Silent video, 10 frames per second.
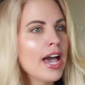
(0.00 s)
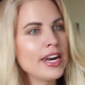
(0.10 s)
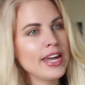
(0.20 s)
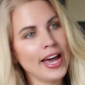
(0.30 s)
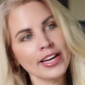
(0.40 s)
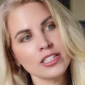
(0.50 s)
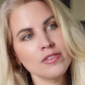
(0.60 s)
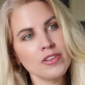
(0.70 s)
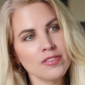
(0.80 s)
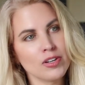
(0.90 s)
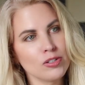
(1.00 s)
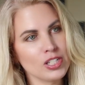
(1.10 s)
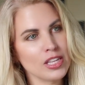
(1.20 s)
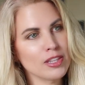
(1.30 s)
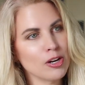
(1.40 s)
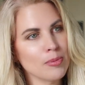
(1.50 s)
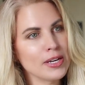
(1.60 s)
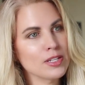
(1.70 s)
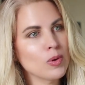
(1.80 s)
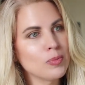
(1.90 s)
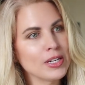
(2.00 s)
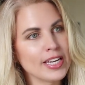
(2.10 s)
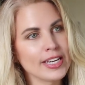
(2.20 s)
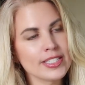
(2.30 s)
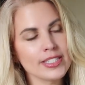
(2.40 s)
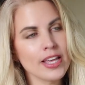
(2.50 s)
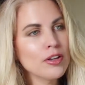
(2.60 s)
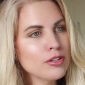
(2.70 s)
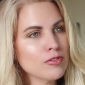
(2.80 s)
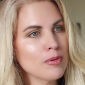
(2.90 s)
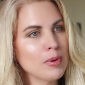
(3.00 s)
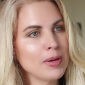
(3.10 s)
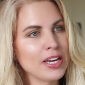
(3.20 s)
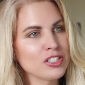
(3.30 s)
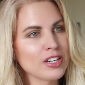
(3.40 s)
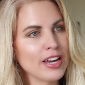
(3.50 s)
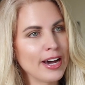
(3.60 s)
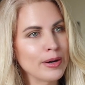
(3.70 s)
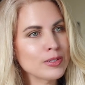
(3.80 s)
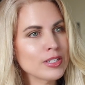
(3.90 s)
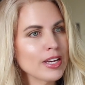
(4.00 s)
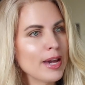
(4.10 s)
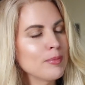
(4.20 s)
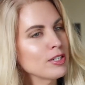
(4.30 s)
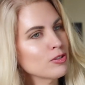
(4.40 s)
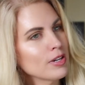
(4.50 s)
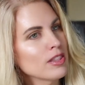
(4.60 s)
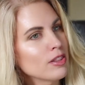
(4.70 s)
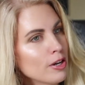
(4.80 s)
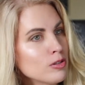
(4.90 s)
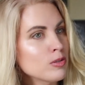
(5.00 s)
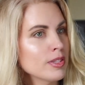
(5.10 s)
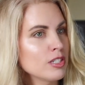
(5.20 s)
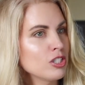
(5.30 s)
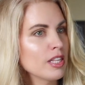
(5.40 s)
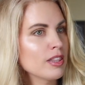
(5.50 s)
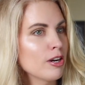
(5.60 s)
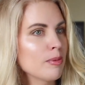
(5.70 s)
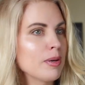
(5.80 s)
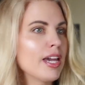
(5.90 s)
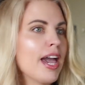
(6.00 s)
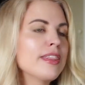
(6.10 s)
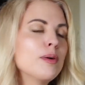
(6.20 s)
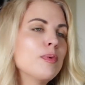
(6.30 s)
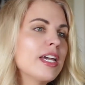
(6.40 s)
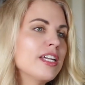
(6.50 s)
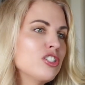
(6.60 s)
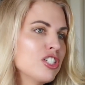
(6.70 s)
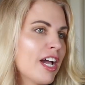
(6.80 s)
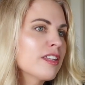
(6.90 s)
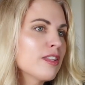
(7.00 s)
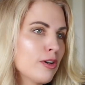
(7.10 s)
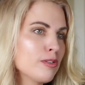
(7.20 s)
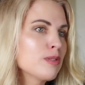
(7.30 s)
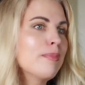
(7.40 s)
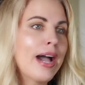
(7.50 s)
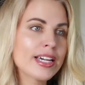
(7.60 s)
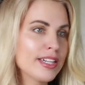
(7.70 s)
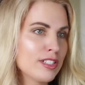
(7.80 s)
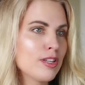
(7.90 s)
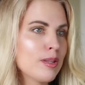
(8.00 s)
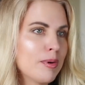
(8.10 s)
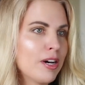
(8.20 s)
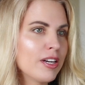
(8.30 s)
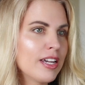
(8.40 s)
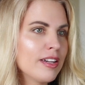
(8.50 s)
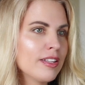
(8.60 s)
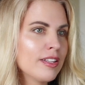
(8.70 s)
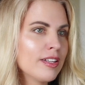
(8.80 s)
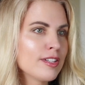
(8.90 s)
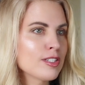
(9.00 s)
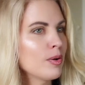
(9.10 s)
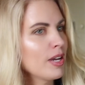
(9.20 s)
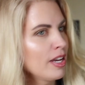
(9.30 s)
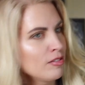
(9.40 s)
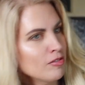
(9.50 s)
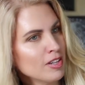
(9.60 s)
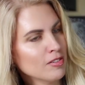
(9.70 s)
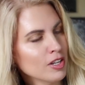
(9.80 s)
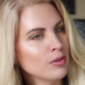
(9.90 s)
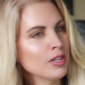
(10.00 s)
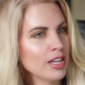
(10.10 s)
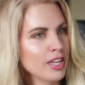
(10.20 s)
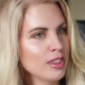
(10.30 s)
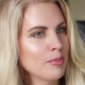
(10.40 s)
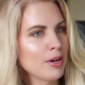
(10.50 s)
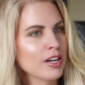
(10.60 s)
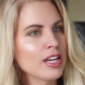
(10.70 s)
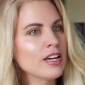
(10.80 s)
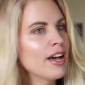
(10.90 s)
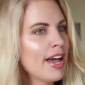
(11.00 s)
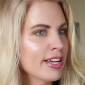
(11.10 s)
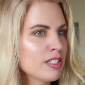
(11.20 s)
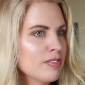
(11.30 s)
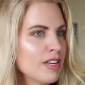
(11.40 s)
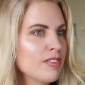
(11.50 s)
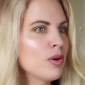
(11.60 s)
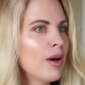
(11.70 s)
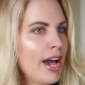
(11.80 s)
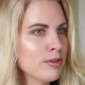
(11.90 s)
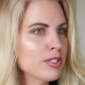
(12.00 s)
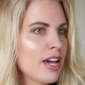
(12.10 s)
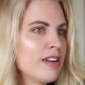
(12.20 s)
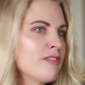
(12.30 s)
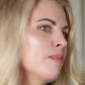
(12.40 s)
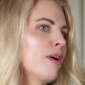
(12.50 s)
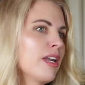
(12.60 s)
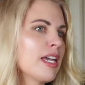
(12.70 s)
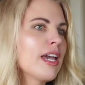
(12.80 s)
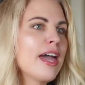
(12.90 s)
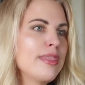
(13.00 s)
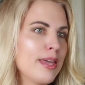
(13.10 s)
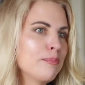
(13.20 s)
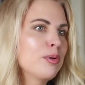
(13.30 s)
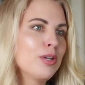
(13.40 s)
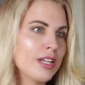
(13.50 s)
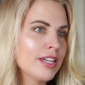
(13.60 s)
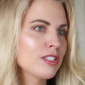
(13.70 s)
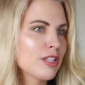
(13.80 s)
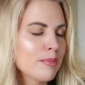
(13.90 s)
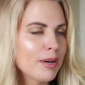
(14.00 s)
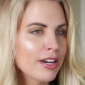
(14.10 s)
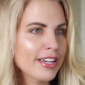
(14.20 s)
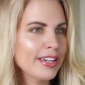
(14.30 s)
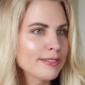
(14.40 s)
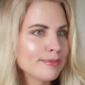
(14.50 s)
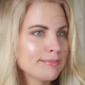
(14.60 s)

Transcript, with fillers: An ex vivo gene therapy is when we take cells from a patient out and we treat those with the gene therapy, and then we inject those back into the body. So in vivo, in the body, ex vivo, outside of the body, and then put into the body.